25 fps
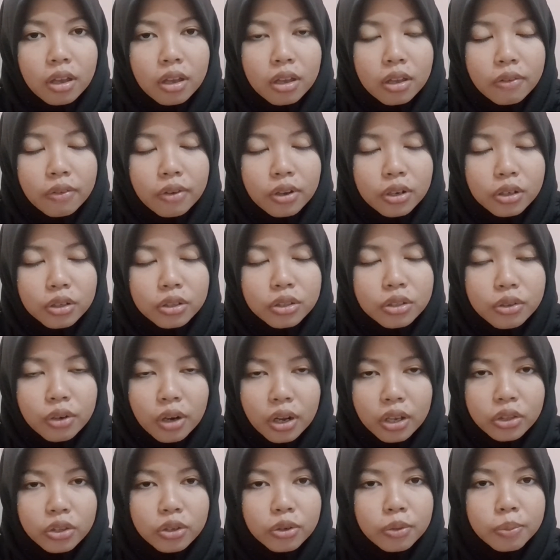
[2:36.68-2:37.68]
When you
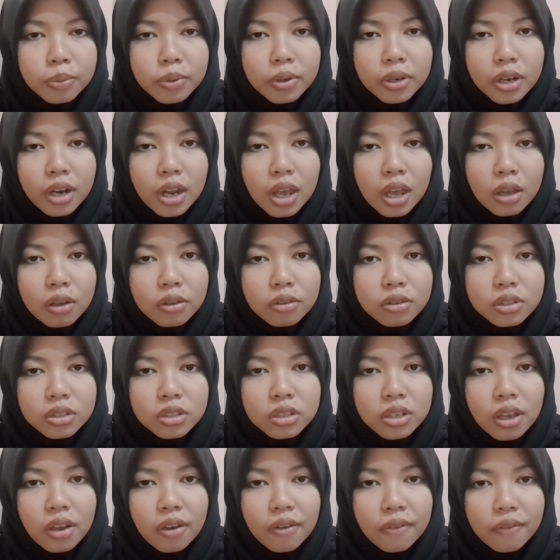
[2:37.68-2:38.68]
try to
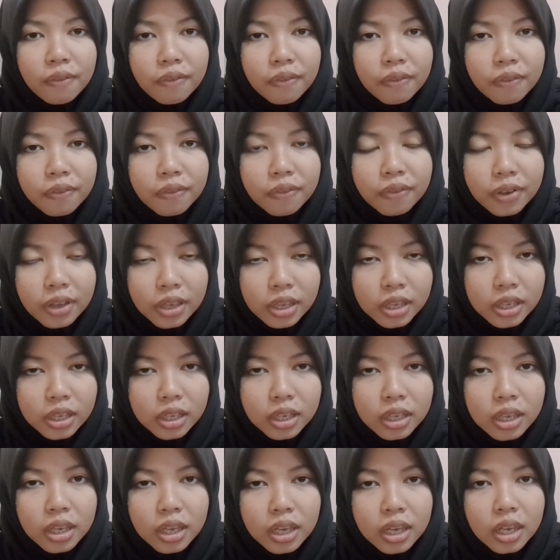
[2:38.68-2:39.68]
pronounce
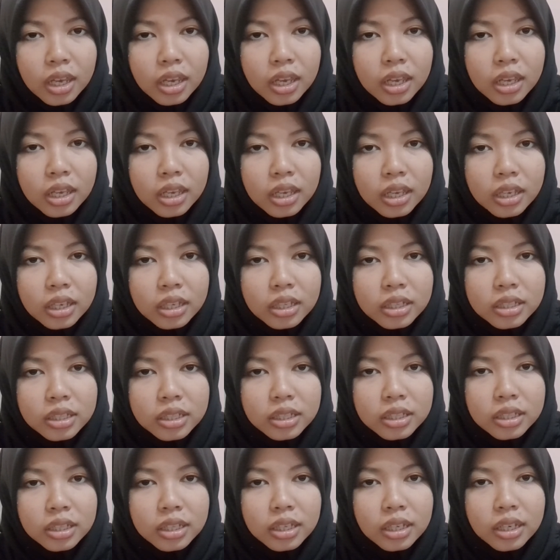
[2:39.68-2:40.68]
V,
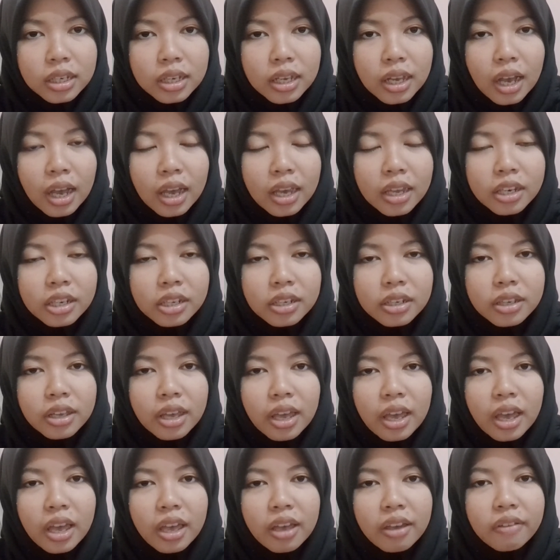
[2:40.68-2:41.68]
is kind of
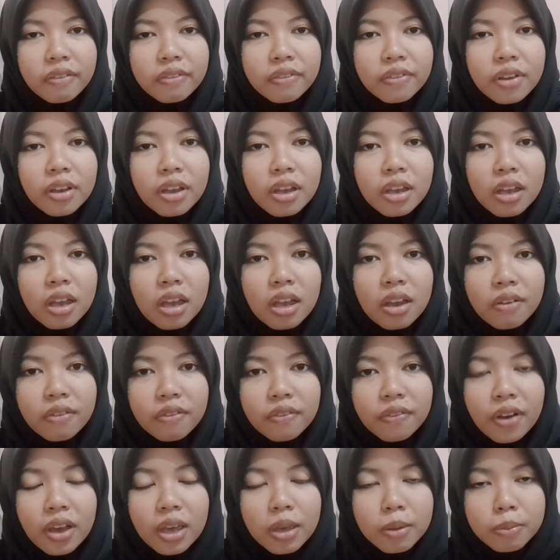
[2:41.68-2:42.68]
have
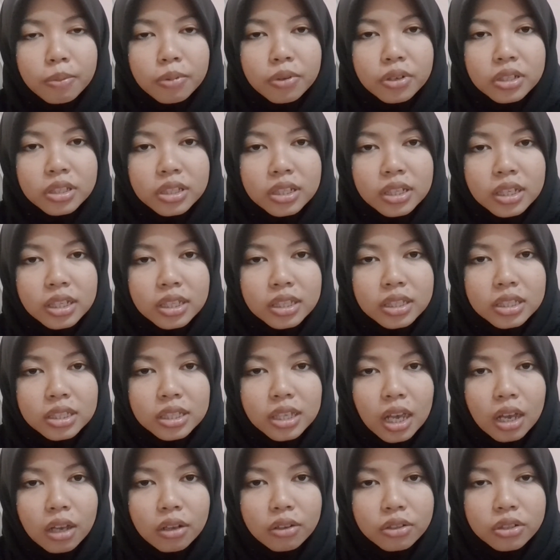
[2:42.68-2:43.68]
vibrating
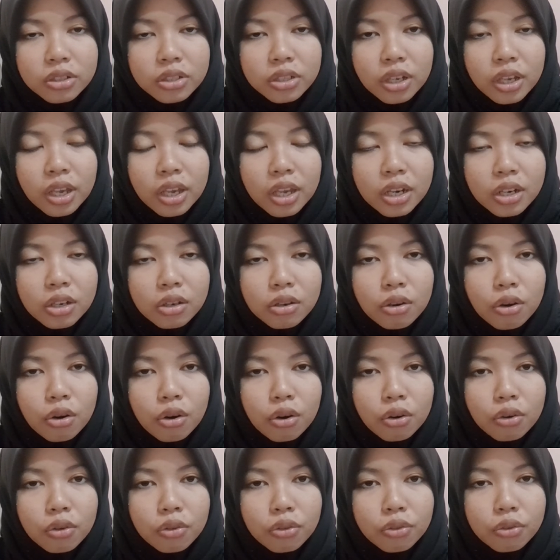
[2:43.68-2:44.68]
sound in
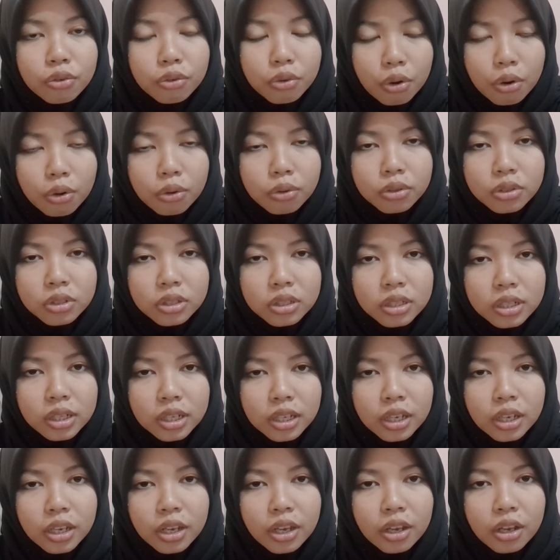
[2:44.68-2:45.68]
your throat.
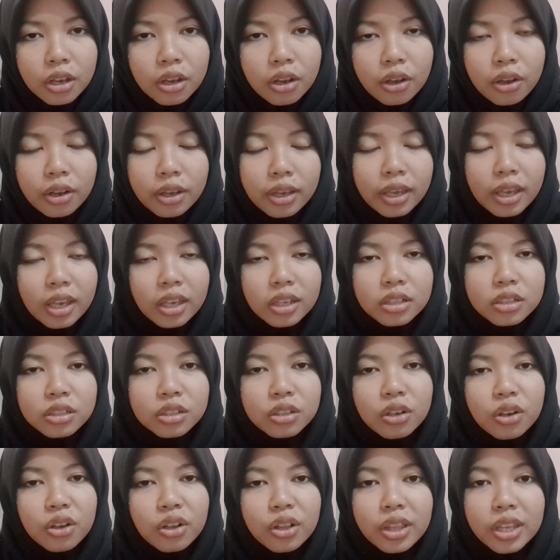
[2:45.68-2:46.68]
Okay,
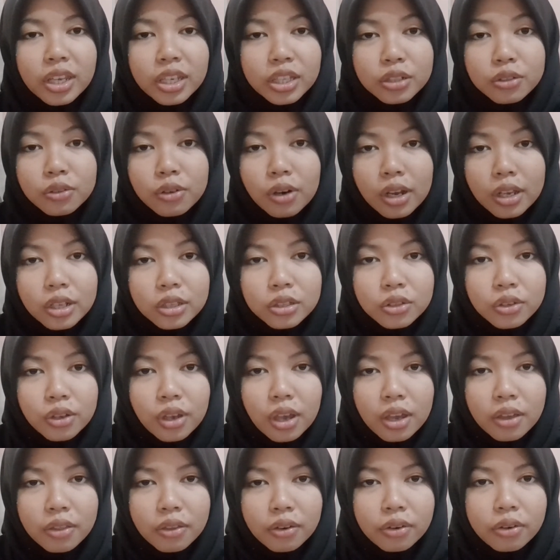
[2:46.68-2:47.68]
so let's try it
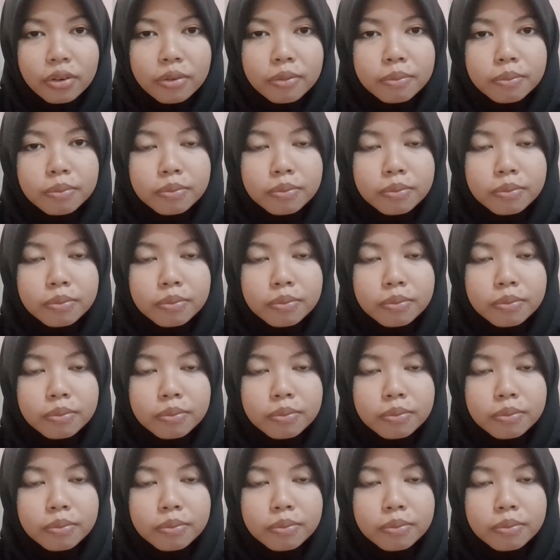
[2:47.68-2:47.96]
together.